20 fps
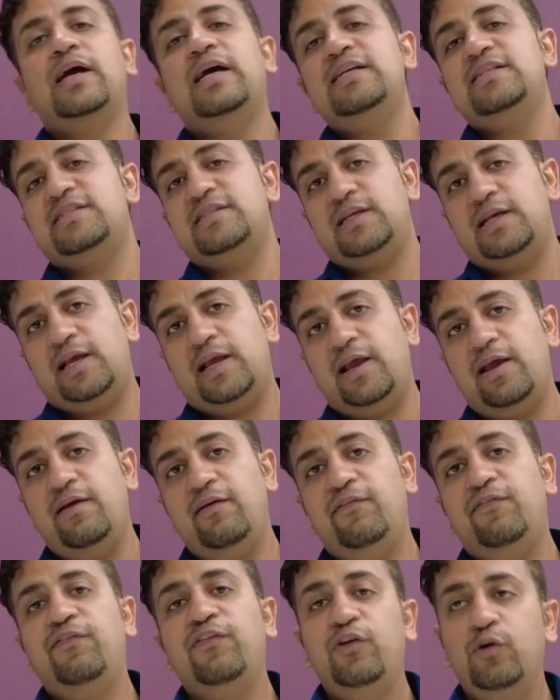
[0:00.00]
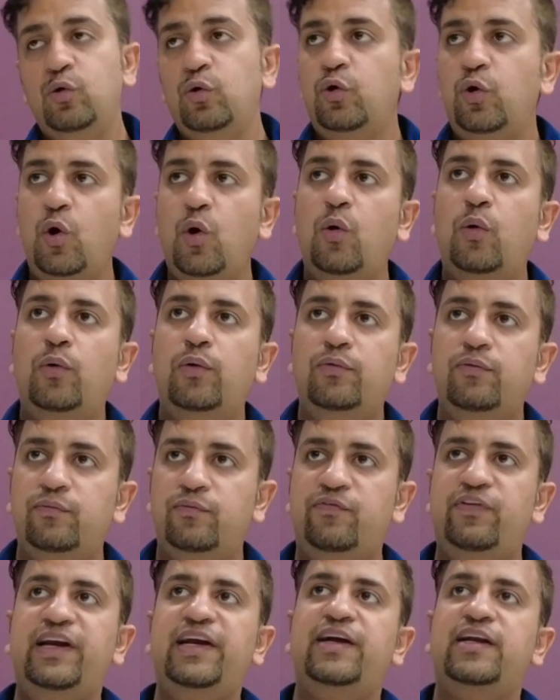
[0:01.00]
guys, if you know
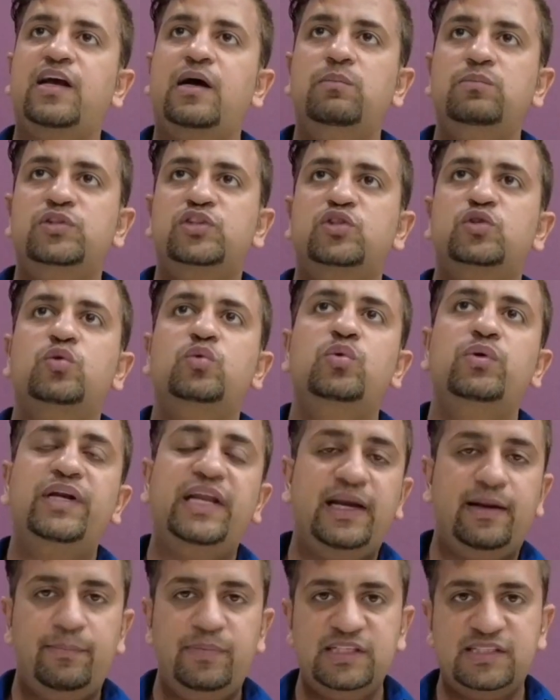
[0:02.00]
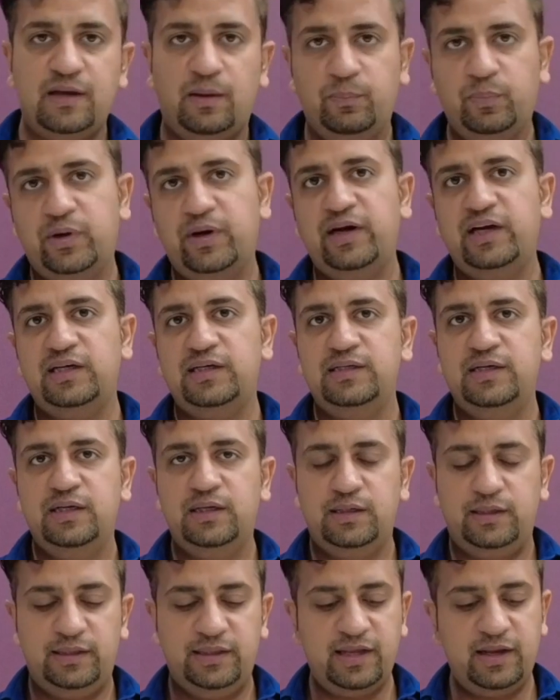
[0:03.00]
when it comes to database upgrade,
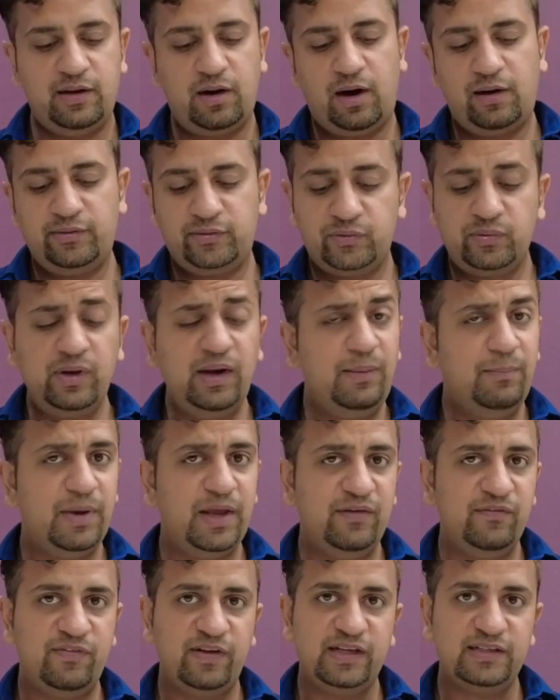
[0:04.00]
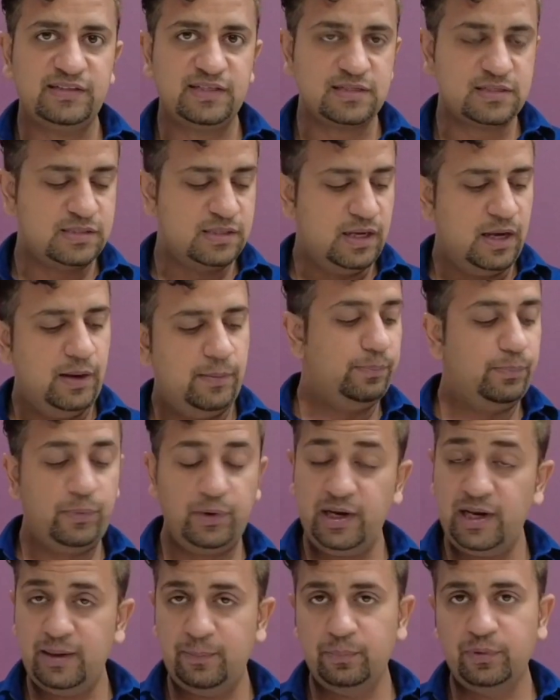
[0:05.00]
there are three main phases:
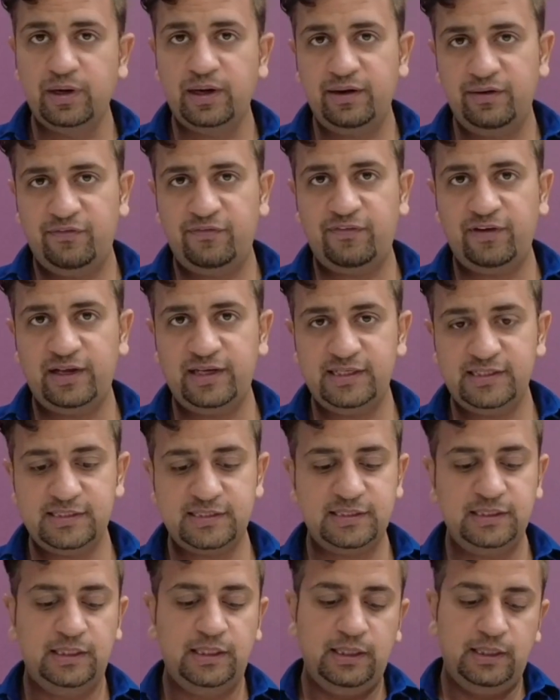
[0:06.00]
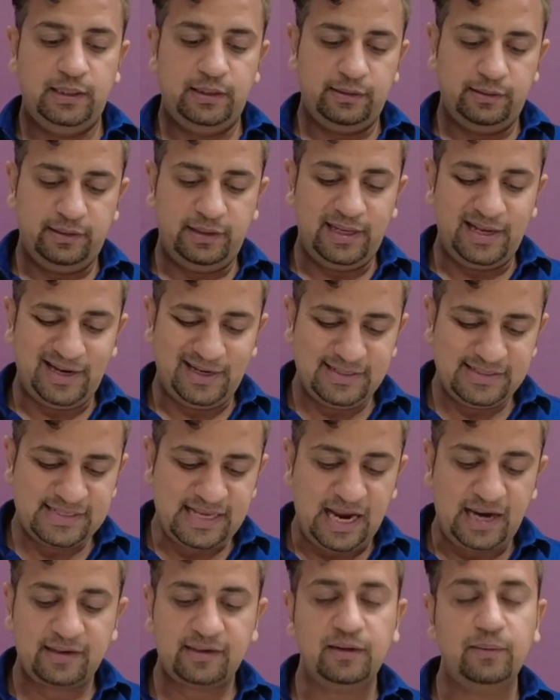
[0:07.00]
pre-upgrade phase, the
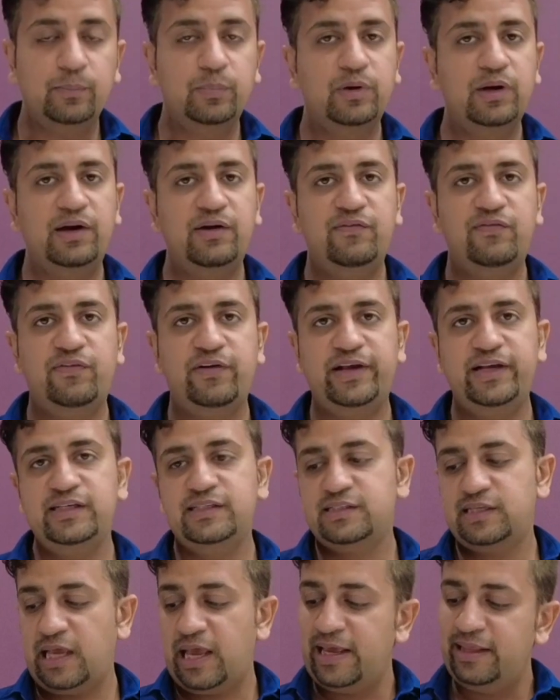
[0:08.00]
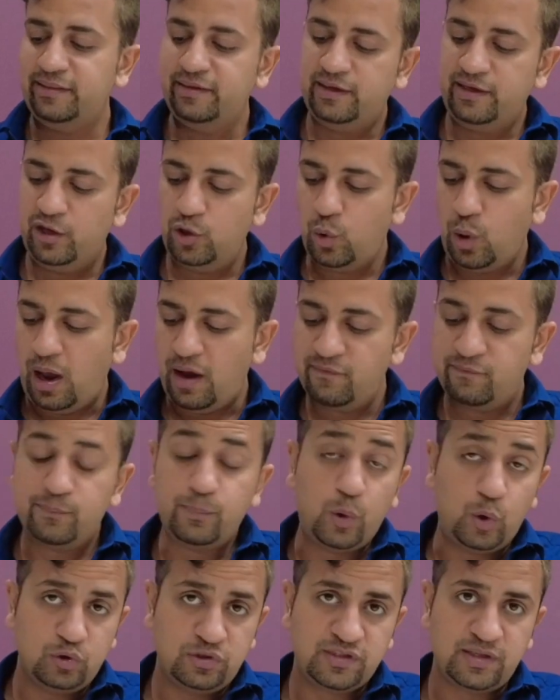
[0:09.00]
exact upgrade phase, and then you have
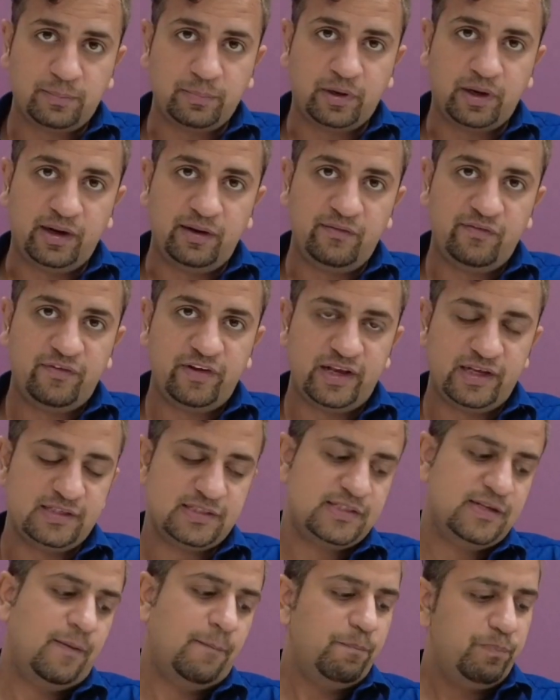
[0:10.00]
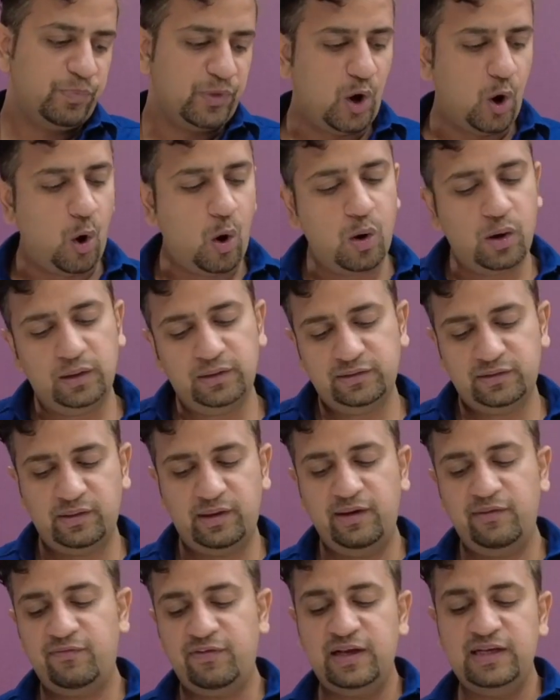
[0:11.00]
post-upgrade phase. All
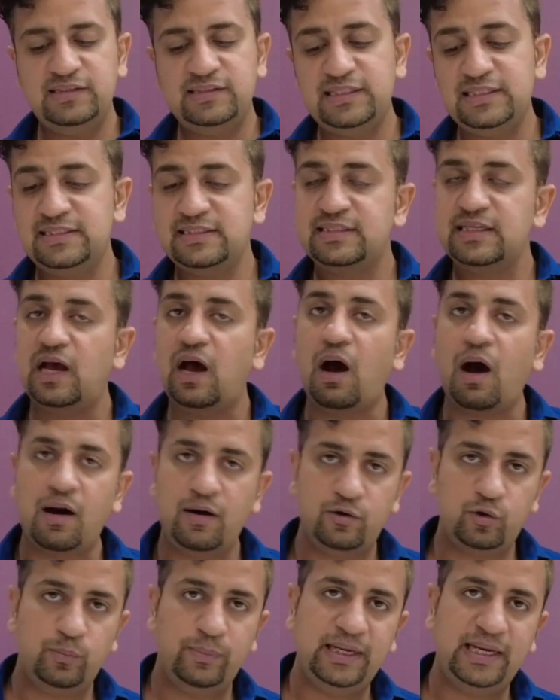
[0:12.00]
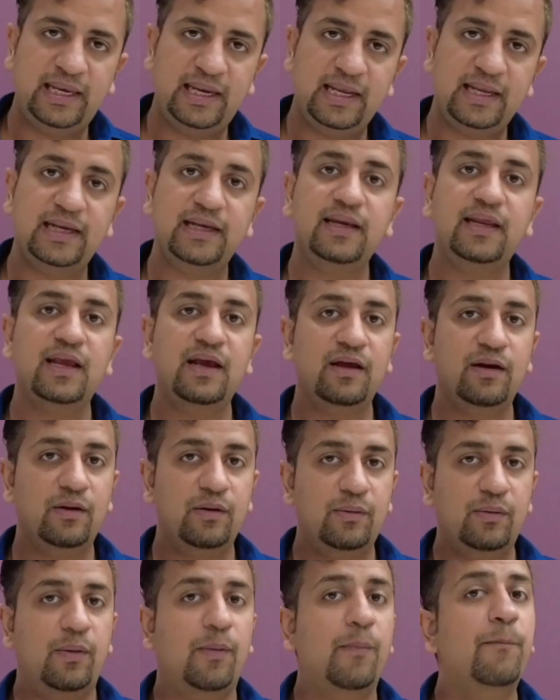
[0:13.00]
three phases are to be taken
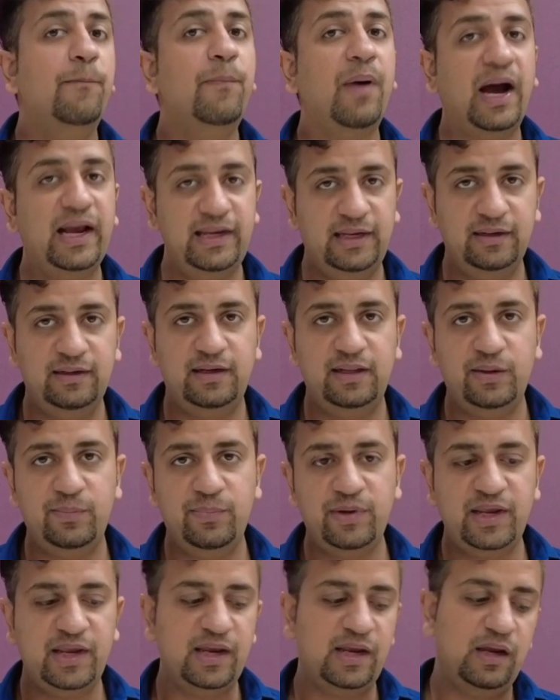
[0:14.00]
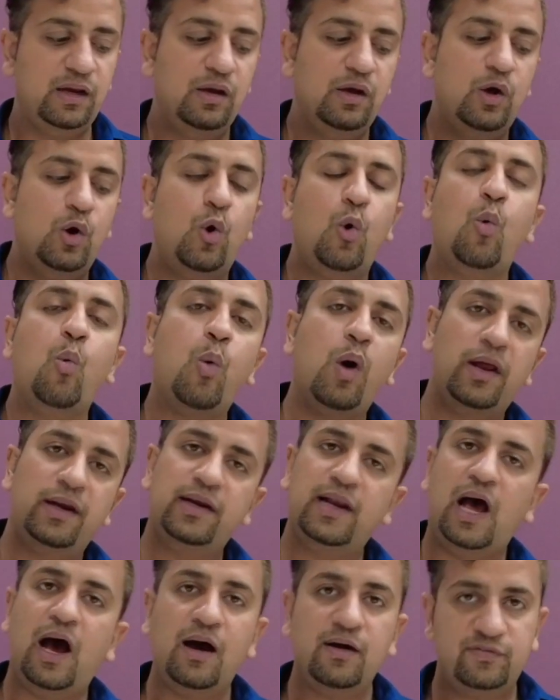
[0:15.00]
care by a DBA
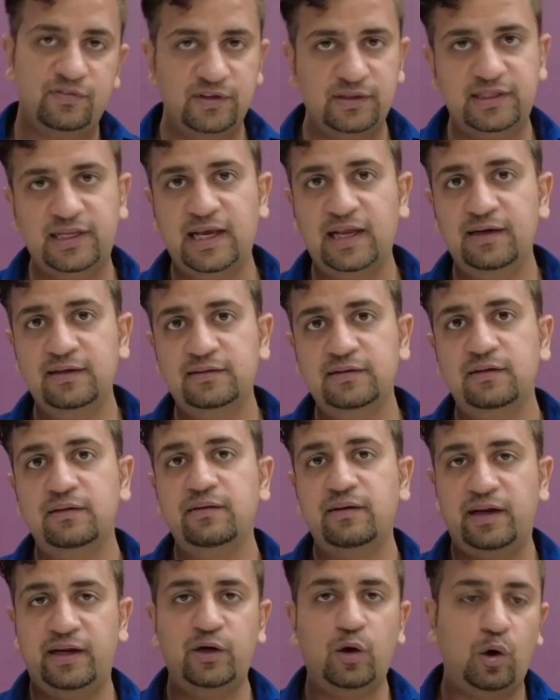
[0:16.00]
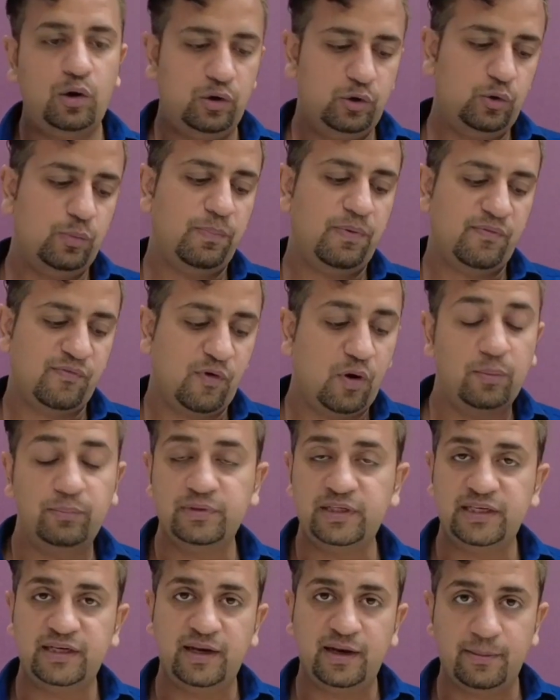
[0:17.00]
one after the another in order to perform
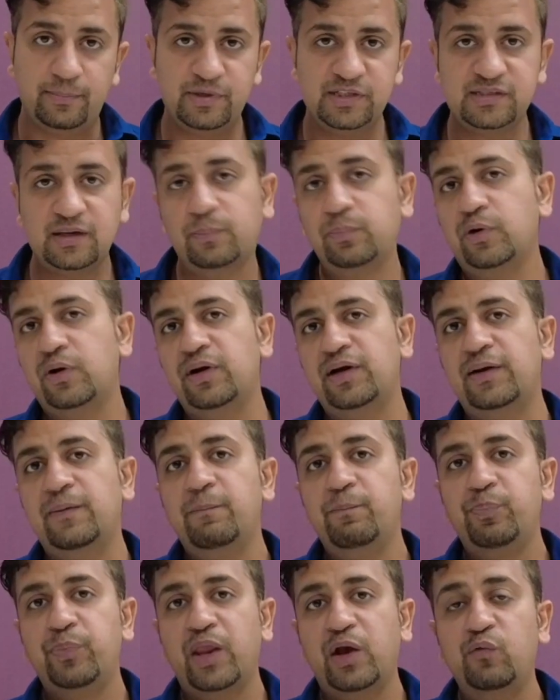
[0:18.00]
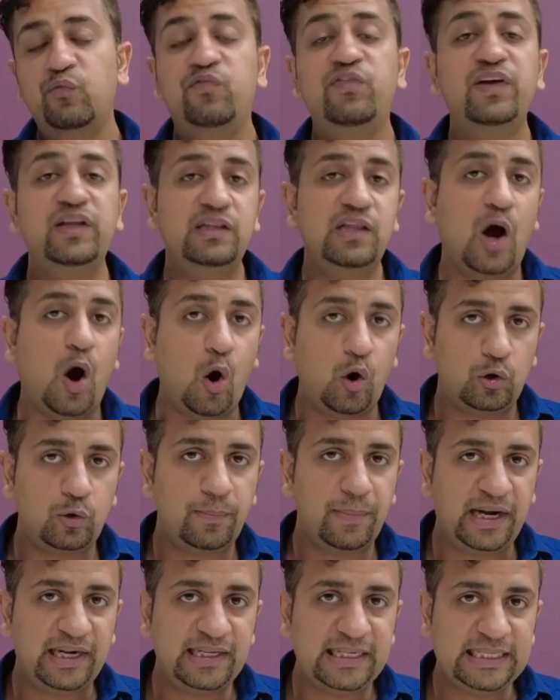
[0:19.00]
the database upgrade. With
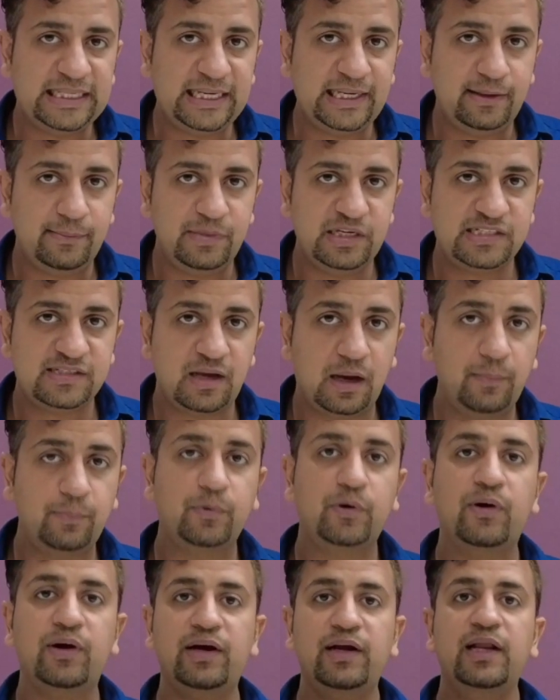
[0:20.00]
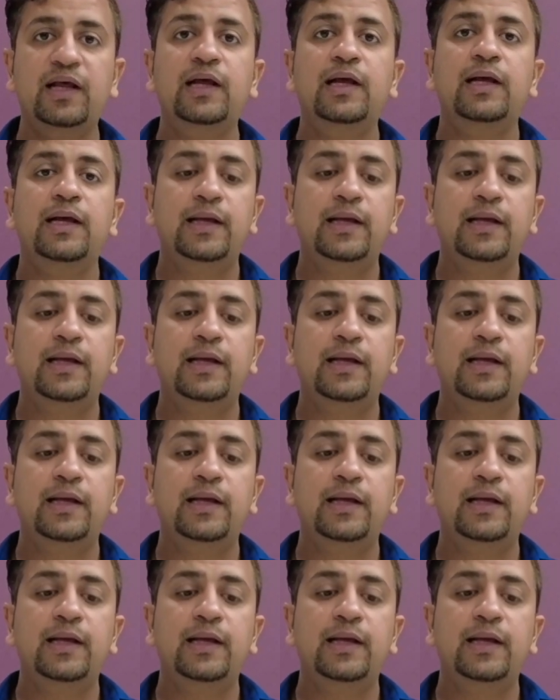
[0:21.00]
automatic database upgrade,